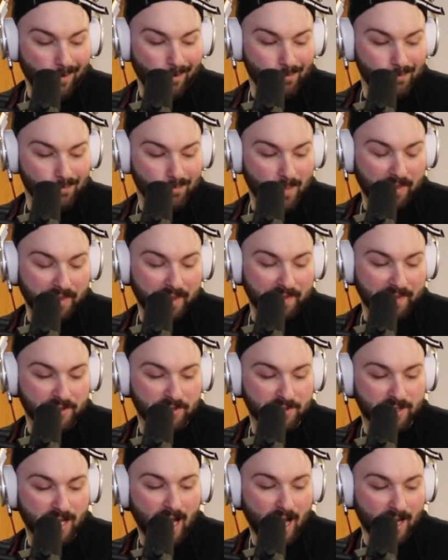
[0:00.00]
I think that
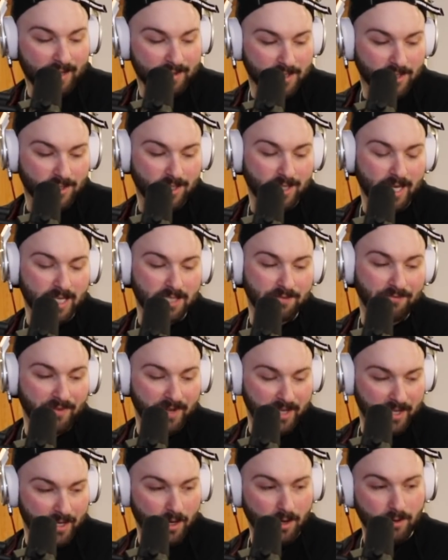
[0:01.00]
just ends today's
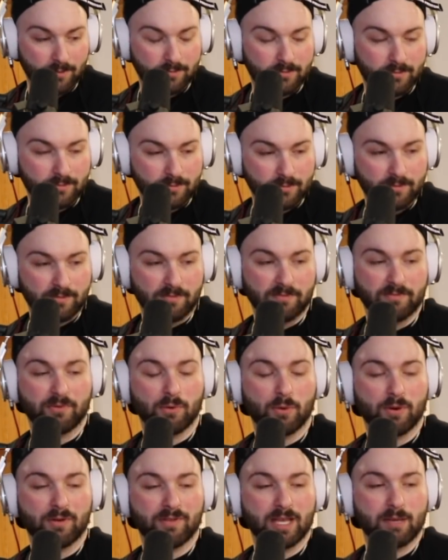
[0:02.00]
video
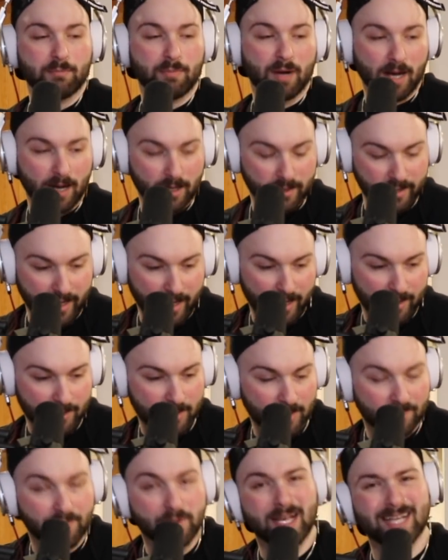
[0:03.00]
for the
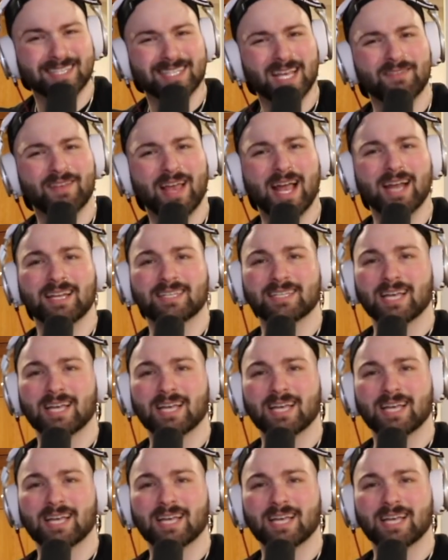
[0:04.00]
podcast. If you guys have any